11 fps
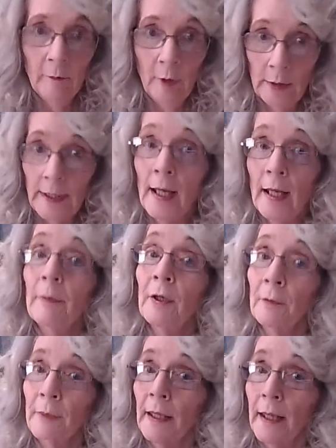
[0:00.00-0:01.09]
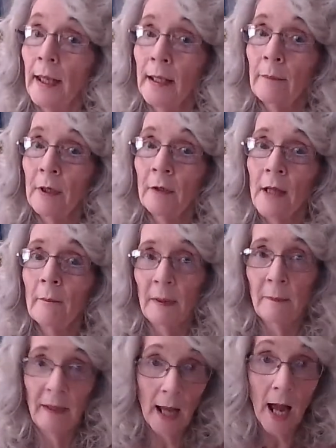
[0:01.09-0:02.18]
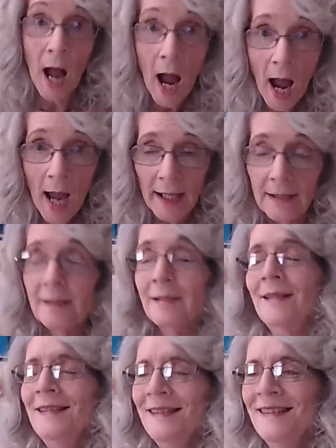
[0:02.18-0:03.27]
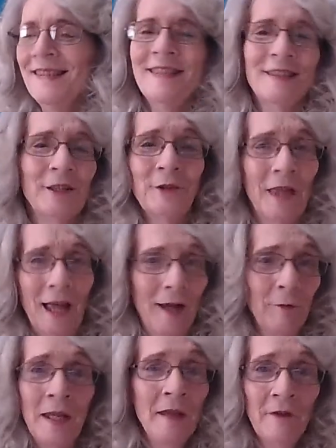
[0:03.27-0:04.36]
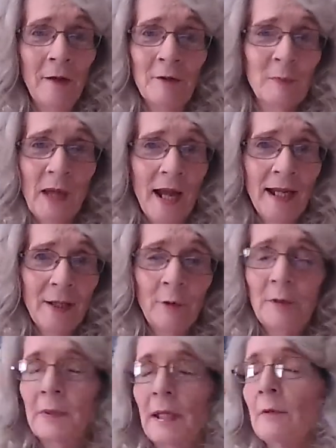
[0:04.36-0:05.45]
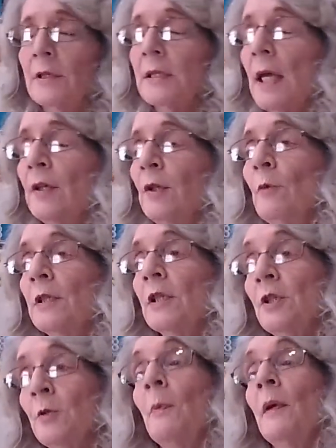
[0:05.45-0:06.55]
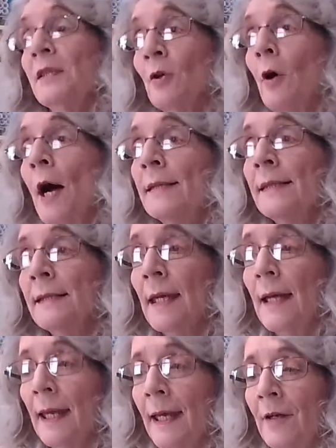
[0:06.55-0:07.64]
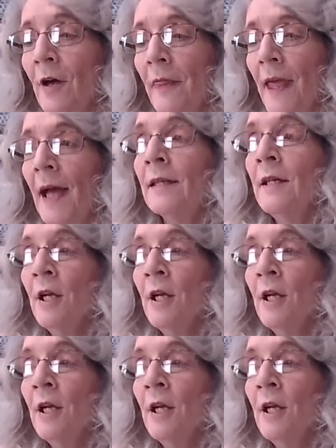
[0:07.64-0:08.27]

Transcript: Well, yeah, I better be ahead. I better not be behind. If I was behind, I wouldn't be able to tell you what to do. But so I stay ahead on that.